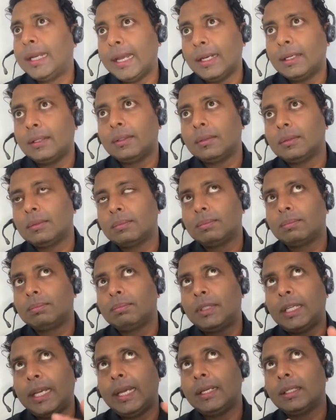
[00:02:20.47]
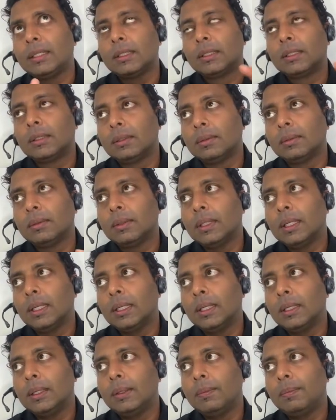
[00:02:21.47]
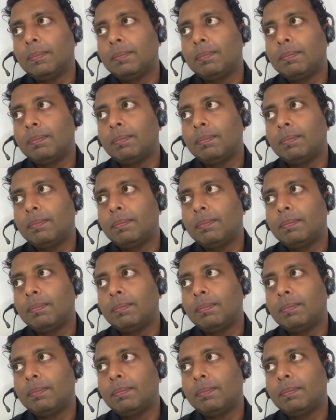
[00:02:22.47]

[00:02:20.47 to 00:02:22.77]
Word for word: that, that uh,